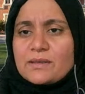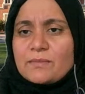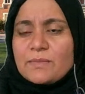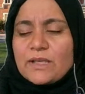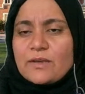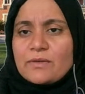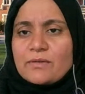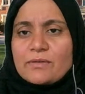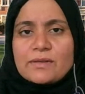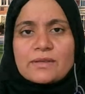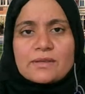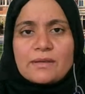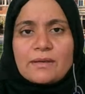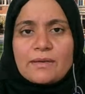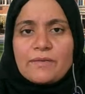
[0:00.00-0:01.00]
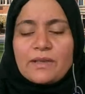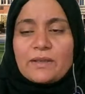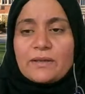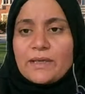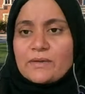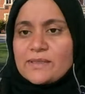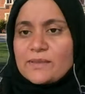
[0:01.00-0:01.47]
because I think
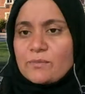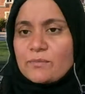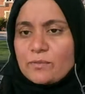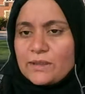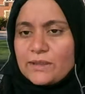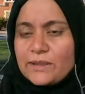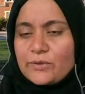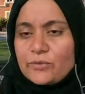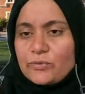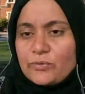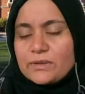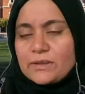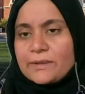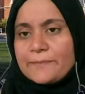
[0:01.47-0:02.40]
there are some really good